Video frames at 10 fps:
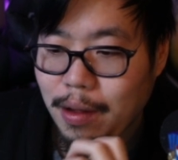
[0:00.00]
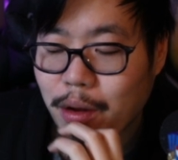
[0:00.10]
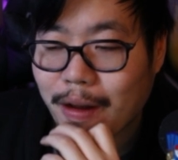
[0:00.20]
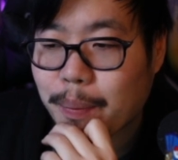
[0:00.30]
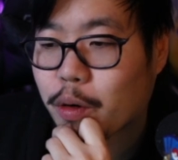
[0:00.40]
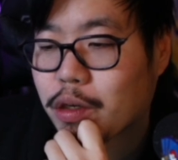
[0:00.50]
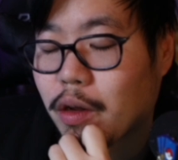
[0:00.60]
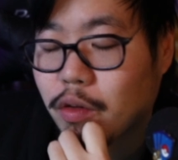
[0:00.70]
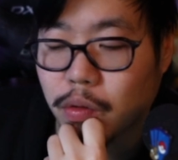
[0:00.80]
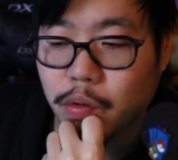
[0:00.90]
We got the potion
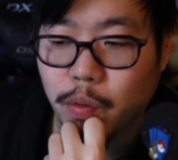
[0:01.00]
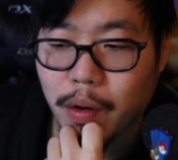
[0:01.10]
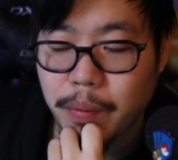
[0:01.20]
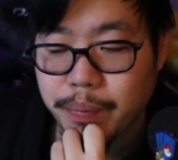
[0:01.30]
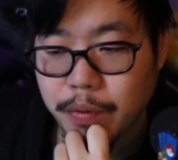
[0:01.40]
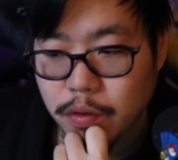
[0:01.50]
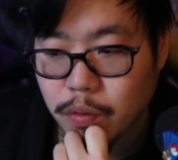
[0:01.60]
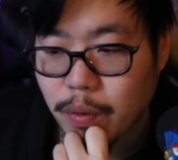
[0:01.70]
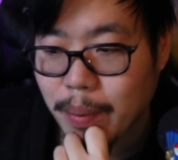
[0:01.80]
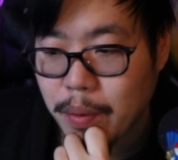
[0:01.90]
also as well,
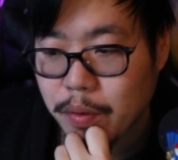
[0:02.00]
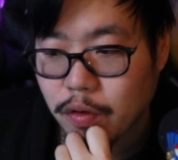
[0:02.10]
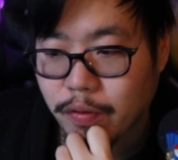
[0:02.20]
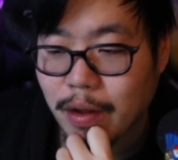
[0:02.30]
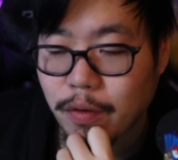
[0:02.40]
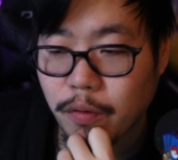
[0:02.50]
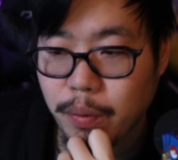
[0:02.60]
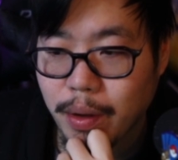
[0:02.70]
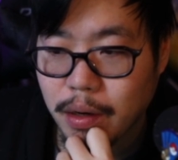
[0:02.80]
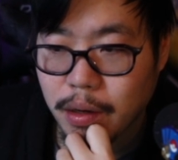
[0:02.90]
so we might be able to survive.
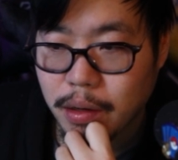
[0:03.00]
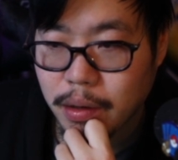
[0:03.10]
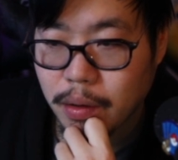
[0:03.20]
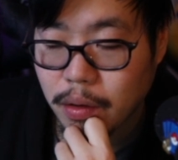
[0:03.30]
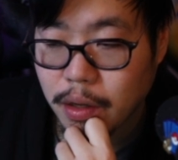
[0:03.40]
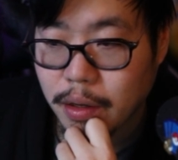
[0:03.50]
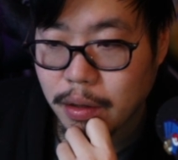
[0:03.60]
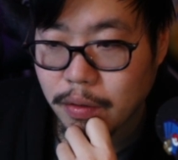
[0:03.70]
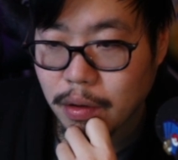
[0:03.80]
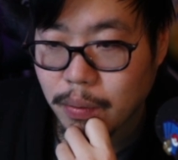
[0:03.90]
Hopefully we got a...
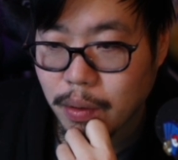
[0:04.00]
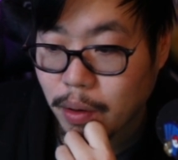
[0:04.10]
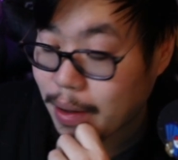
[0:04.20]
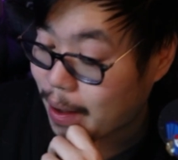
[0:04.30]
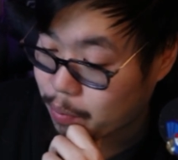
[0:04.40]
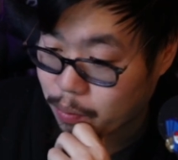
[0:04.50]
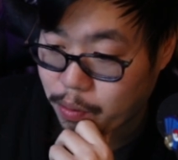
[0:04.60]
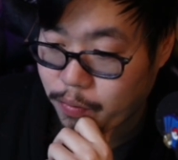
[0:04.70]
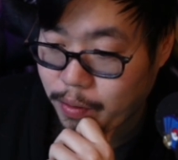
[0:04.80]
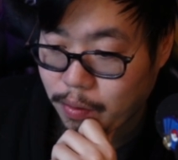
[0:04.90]
Okay, that's not what I want. Amber,
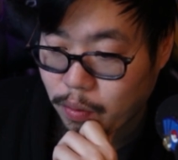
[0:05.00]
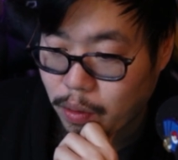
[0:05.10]
perfect. That's